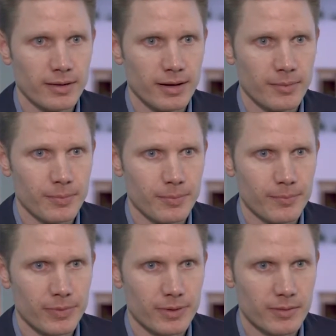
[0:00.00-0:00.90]
are
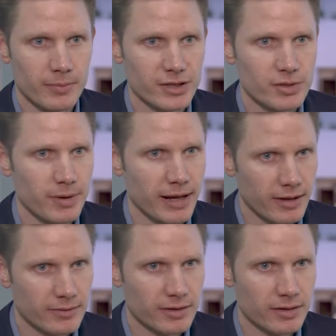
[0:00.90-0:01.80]
the major
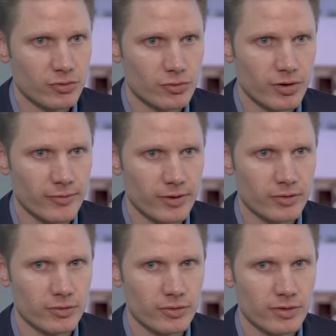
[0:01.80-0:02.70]
players in acute
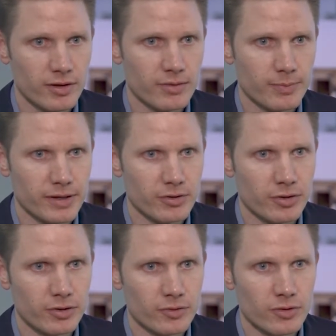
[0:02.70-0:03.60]
graft-versus-host disease, but
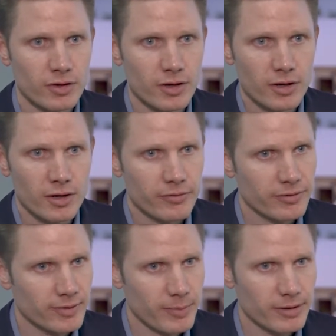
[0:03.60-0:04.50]
also
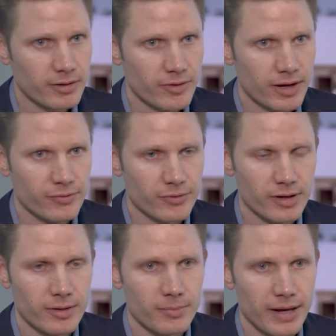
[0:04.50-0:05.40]
recipient-derived
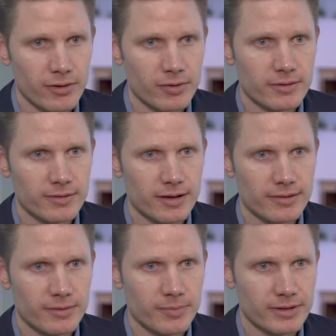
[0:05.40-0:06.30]
myeloid
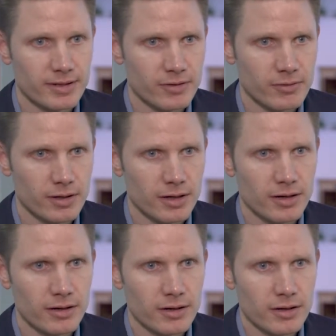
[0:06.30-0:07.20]
cells, in
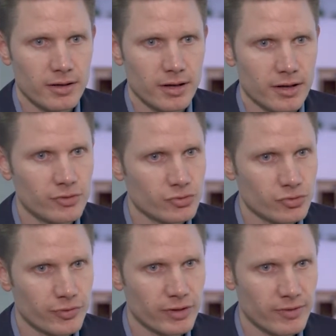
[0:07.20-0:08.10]
particular
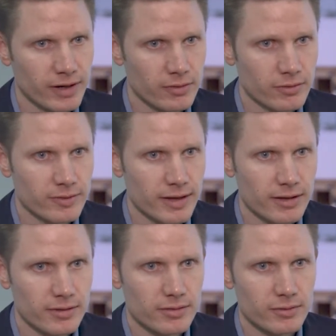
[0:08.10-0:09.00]
neutrophil
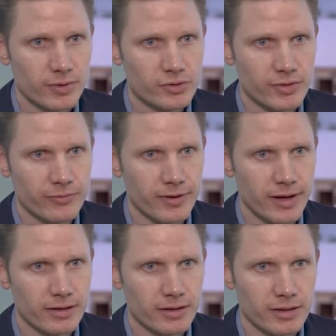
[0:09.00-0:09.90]
granulocytes, which we
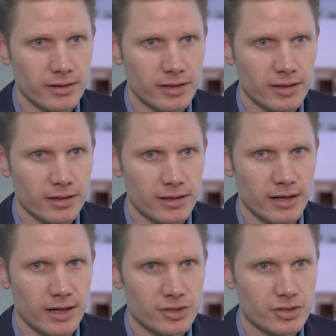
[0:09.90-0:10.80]
find in
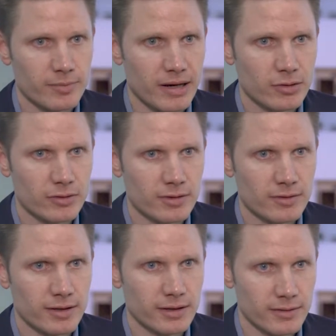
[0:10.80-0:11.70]
large amounts
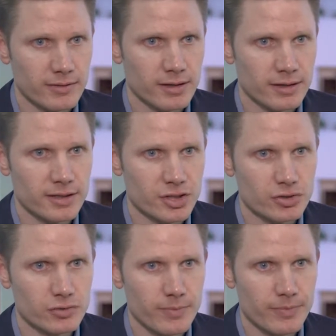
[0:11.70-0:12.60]
in the intestinal tissue.